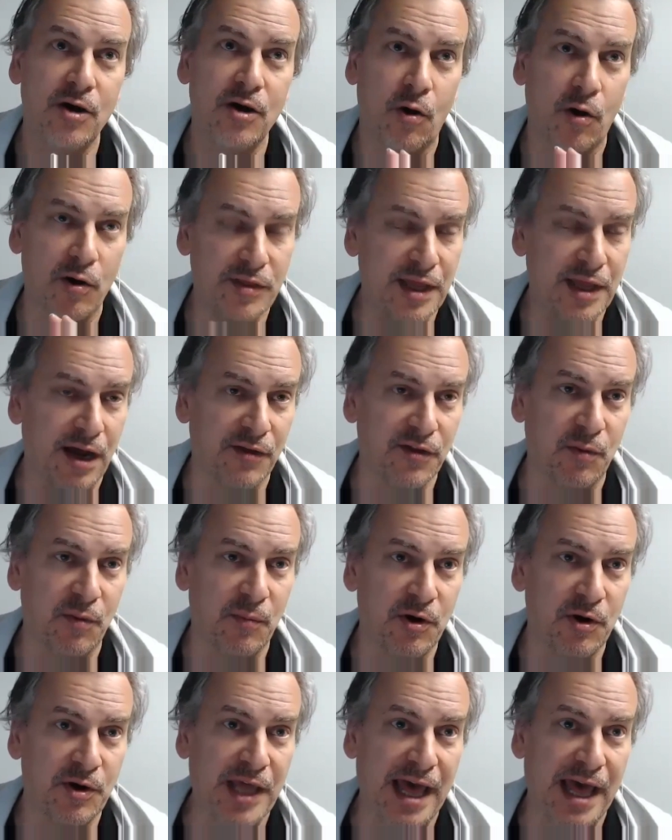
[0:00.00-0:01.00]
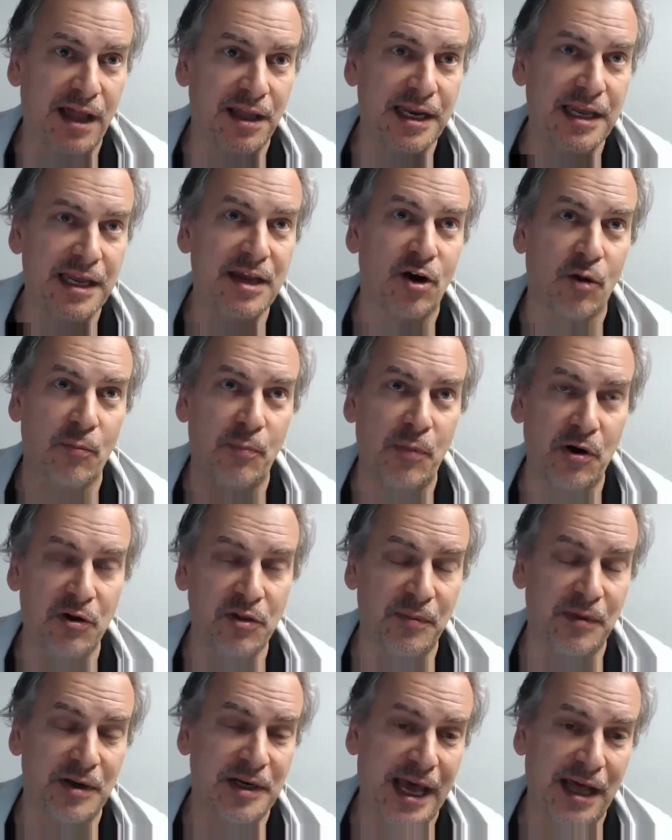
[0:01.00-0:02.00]
or the other modality or both
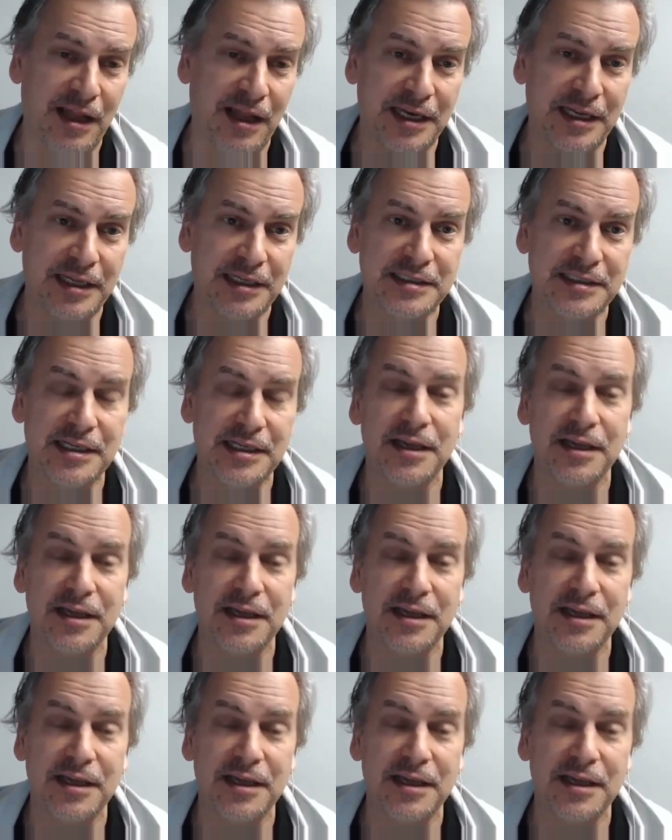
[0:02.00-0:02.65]
modalities?